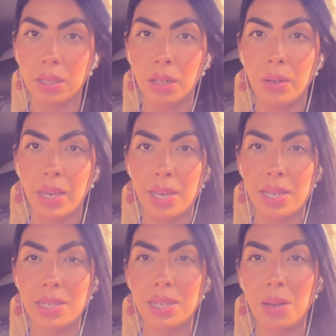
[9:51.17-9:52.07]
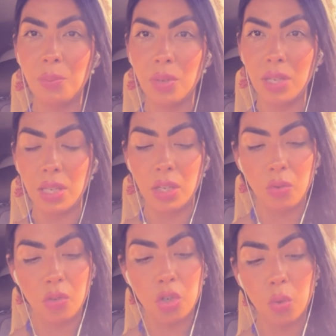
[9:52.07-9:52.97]
Okay, it's not bringing
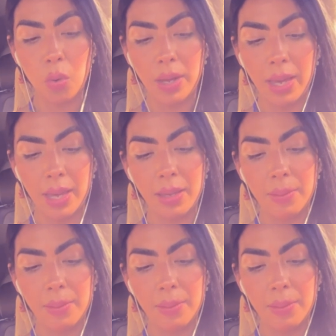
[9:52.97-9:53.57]
you joy.